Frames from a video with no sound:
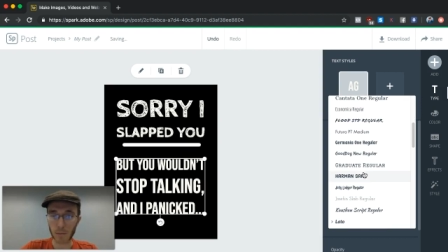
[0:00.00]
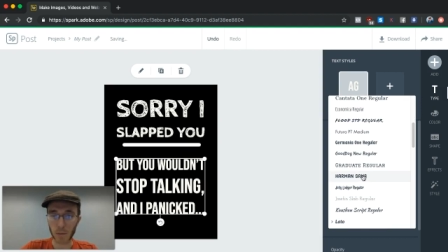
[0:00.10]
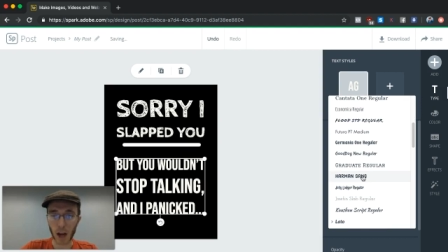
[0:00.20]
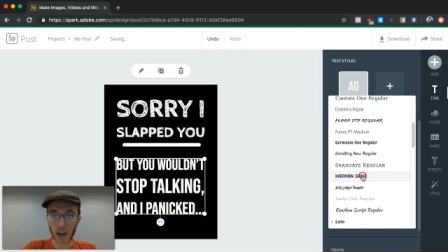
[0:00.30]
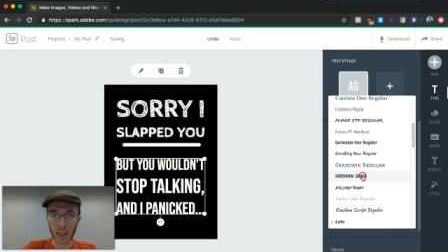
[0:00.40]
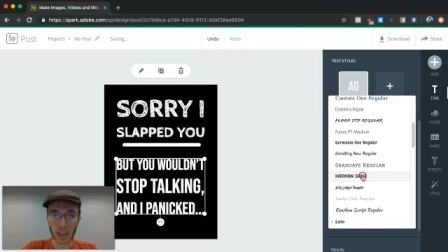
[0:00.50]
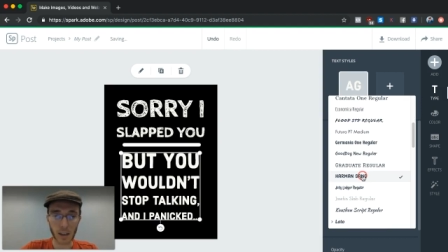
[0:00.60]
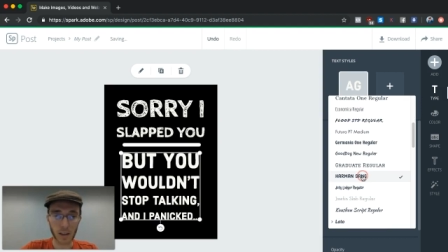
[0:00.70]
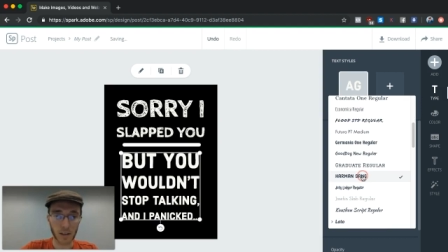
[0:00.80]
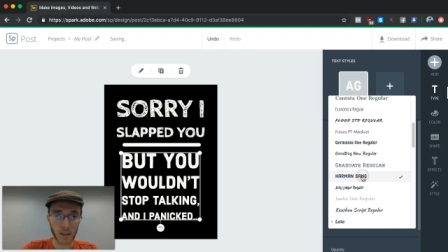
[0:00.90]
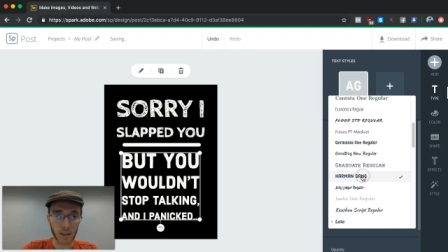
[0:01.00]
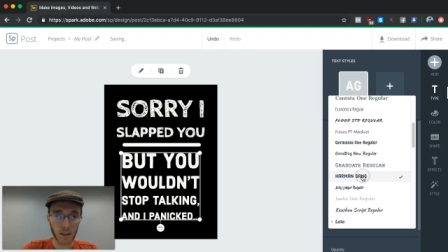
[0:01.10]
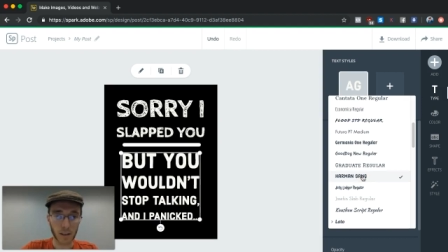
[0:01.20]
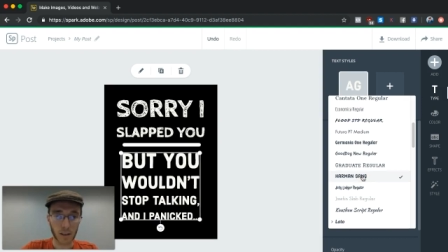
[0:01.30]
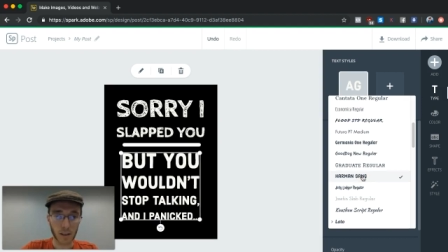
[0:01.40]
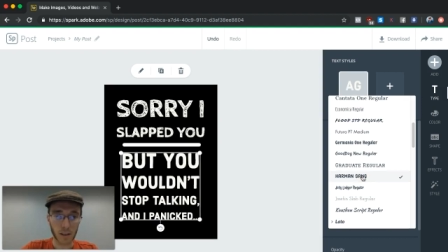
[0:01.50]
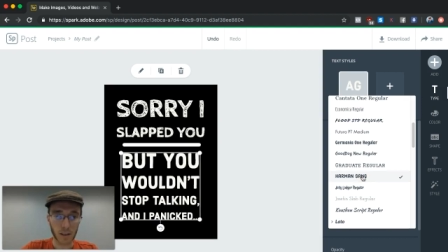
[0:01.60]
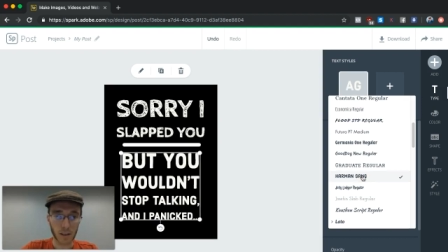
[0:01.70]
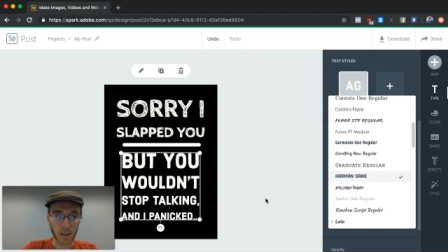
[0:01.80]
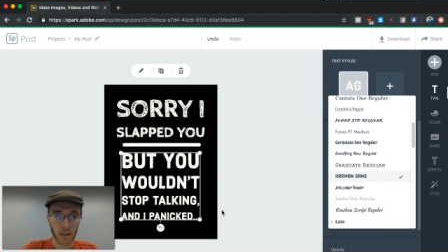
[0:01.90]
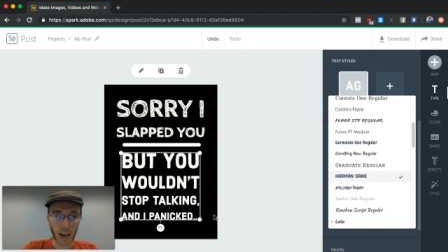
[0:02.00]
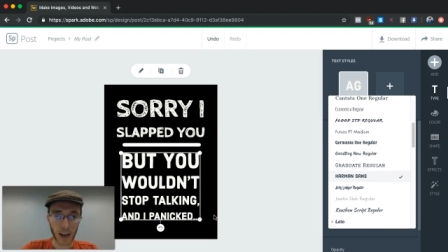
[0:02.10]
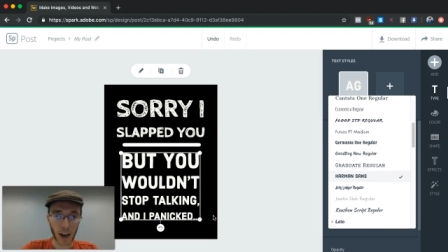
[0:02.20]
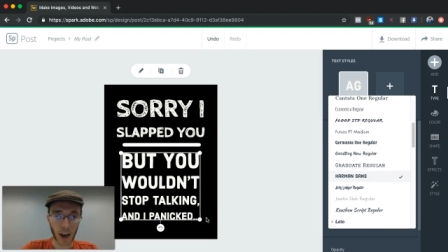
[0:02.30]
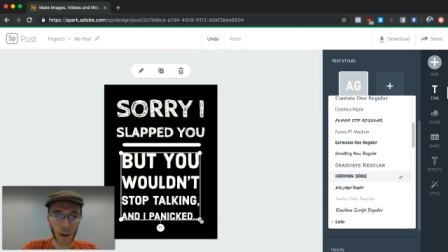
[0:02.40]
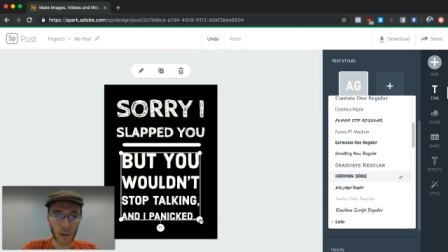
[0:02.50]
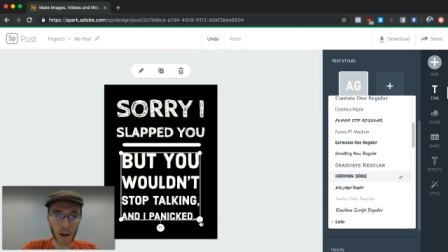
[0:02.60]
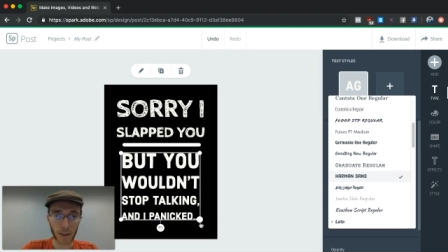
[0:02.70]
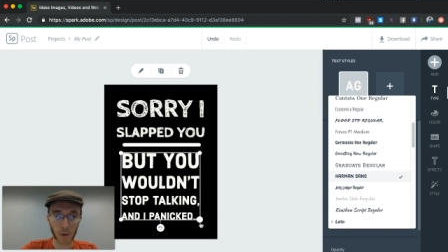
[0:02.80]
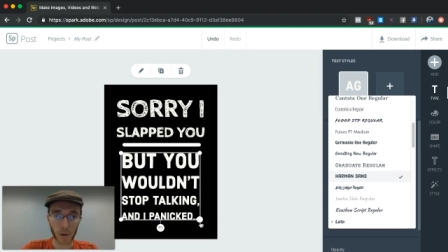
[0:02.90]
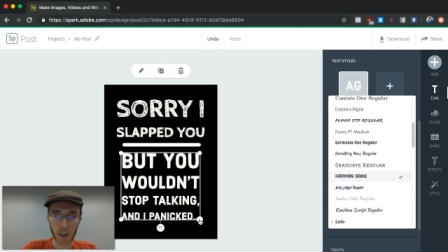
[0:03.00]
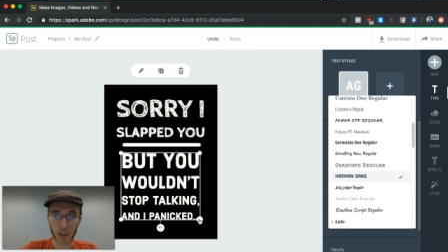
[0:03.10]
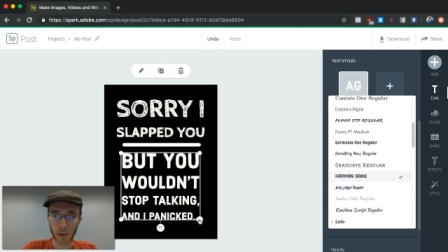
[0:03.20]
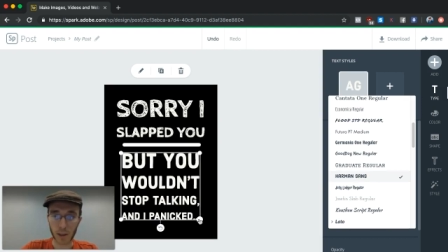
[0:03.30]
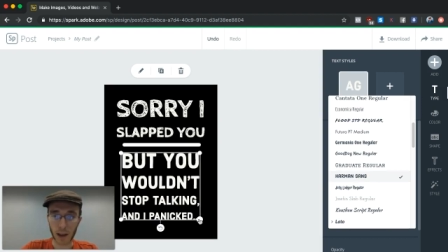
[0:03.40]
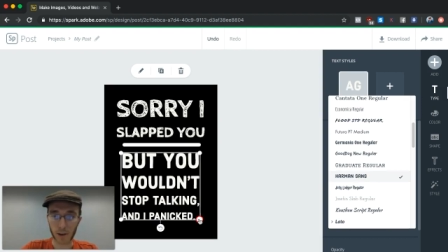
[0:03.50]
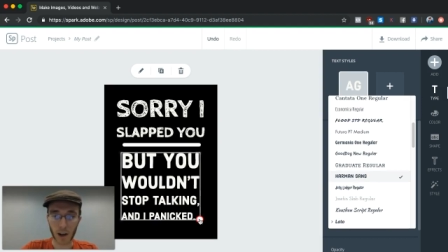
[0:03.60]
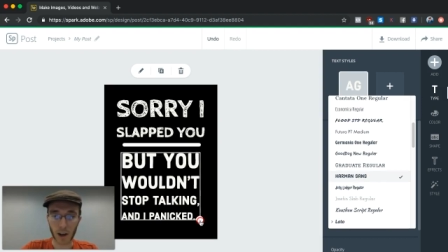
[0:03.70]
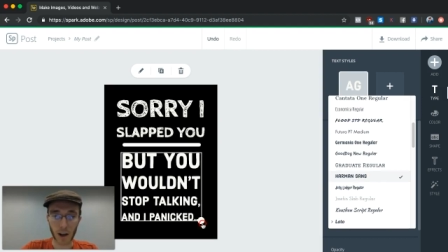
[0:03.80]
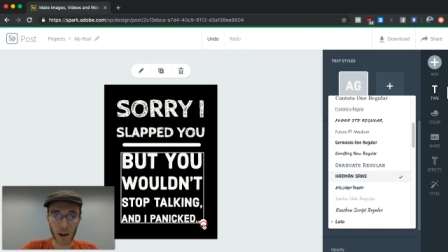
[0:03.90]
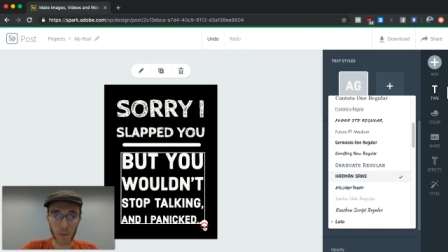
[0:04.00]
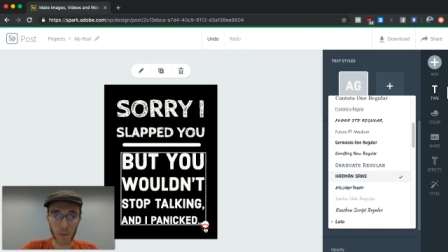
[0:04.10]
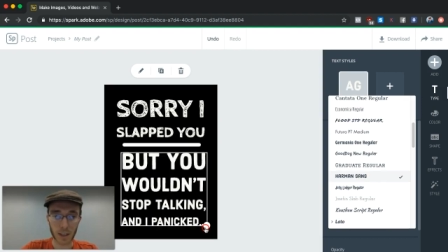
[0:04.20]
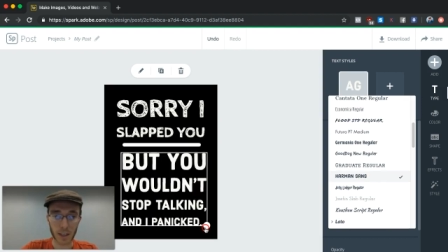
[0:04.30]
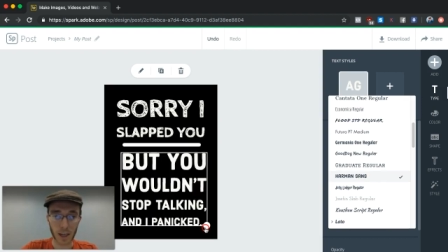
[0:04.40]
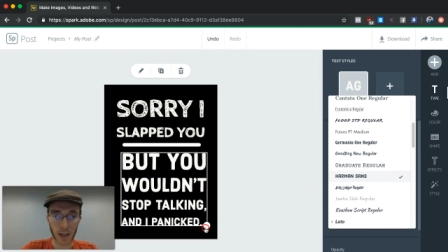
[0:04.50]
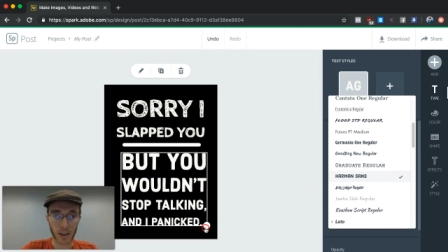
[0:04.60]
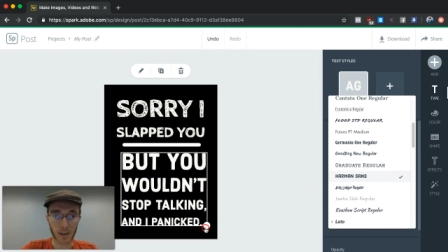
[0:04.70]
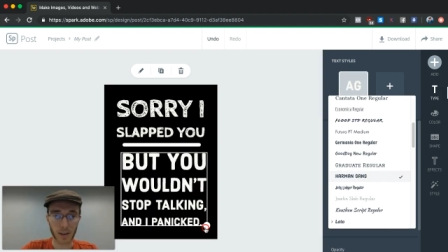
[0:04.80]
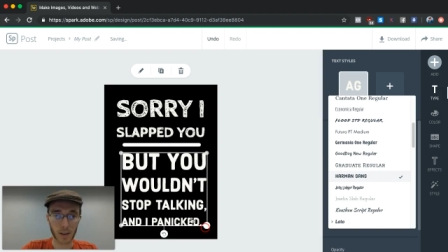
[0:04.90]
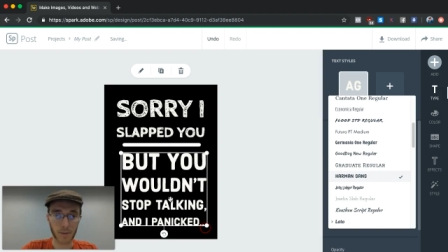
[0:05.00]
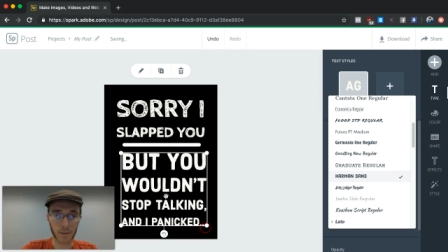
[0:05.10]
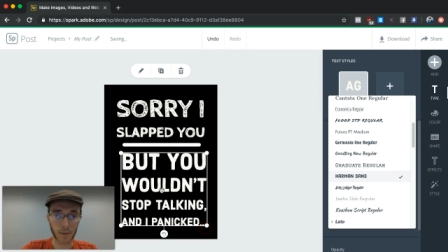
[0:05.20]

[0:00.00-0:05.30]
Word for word: blocky. Yeah, I, I think we're going to go with that one. Harmon Sans.